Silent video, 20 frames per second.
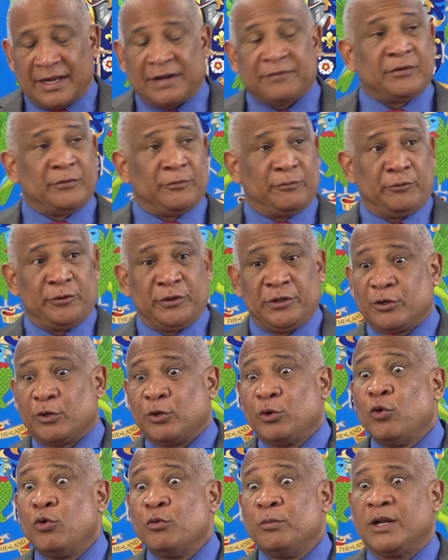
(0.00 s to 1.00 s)
Have a real
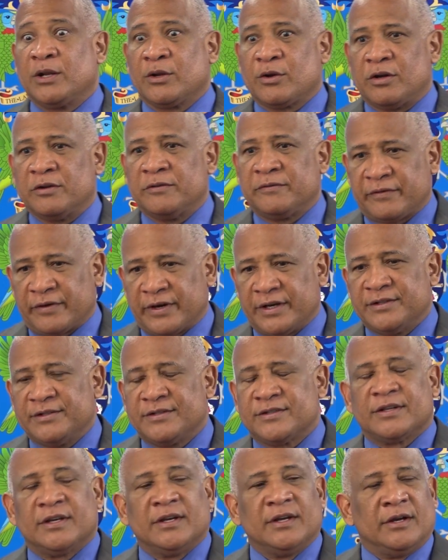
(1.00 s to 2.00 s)
global
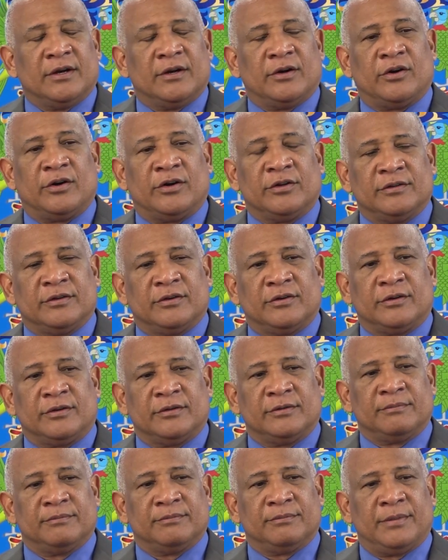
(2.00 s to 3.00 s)
conference on,
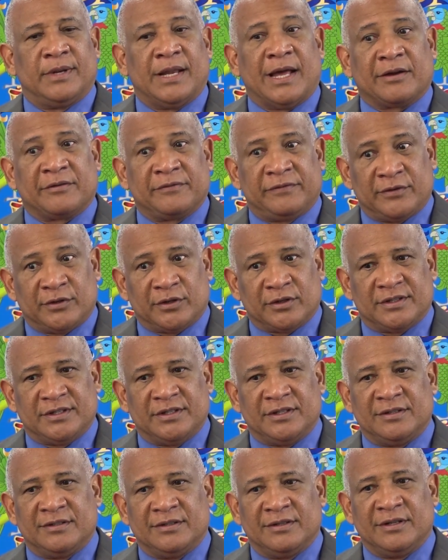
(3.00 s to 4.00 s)
on Black thought
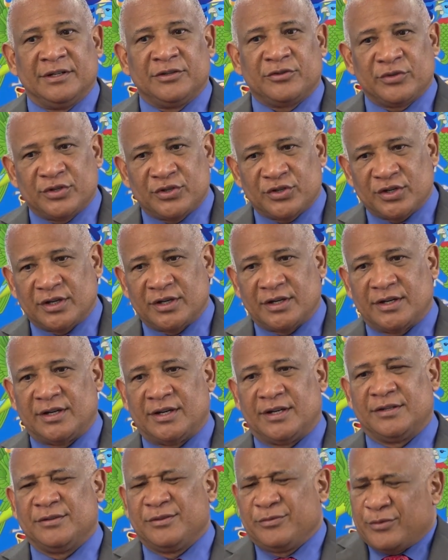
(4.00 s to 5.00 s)
in literature
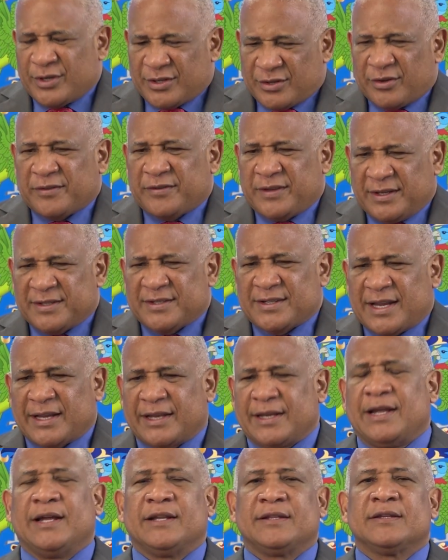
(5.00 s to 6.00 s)
and whatnot, things
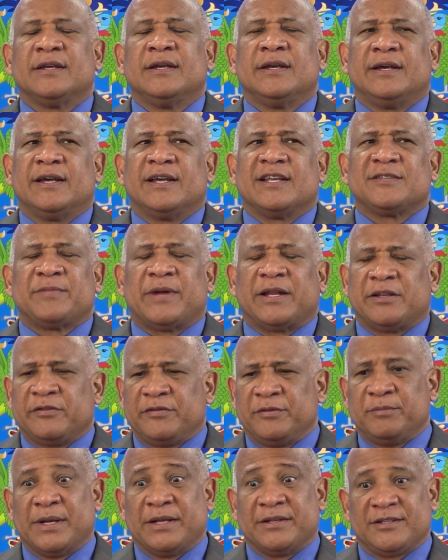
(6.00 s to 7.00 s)
like that, as part of
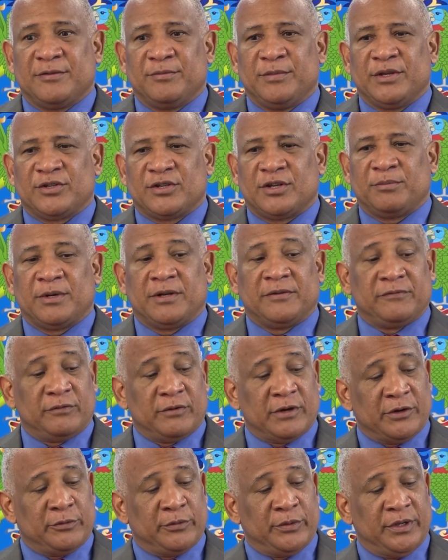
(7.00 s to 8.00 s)
Emancipation Month,
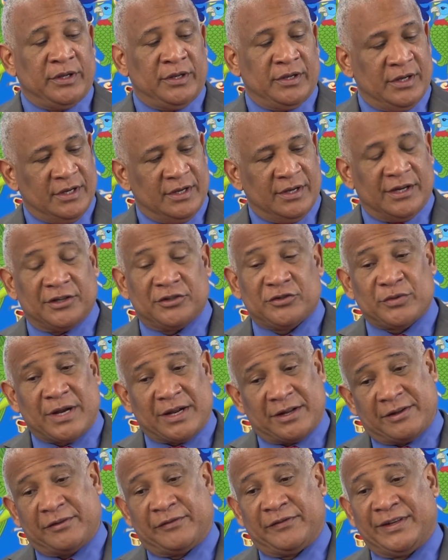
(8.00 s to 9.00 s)
where we
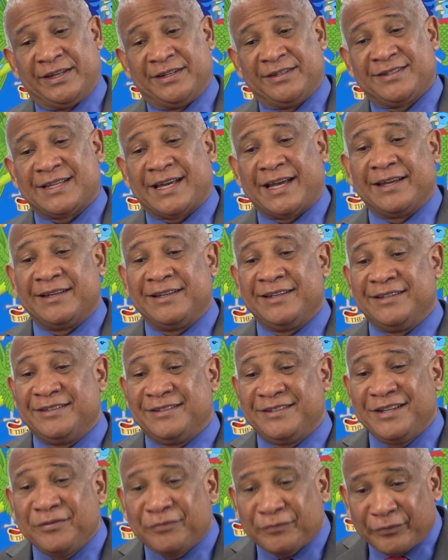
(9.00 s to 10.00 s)
attract an entirely
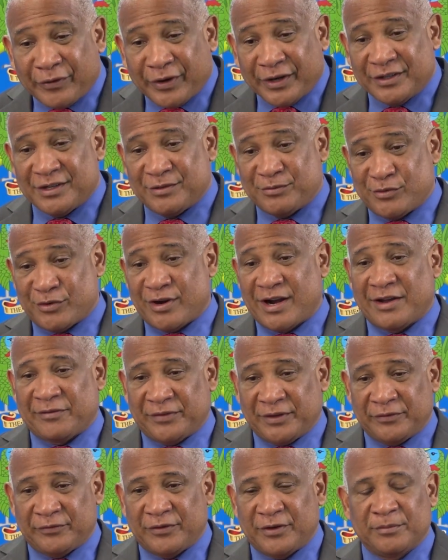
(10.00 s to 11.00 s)
different
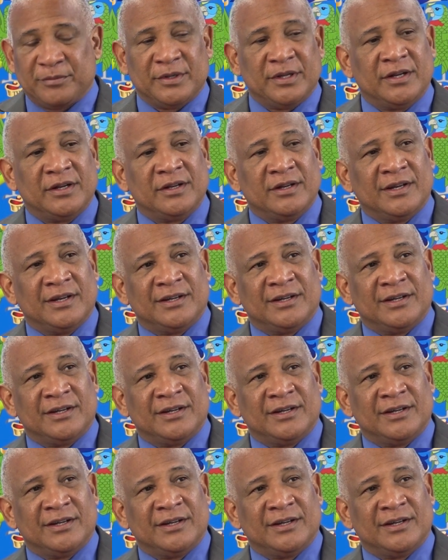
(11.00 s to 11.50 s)
demographic from the,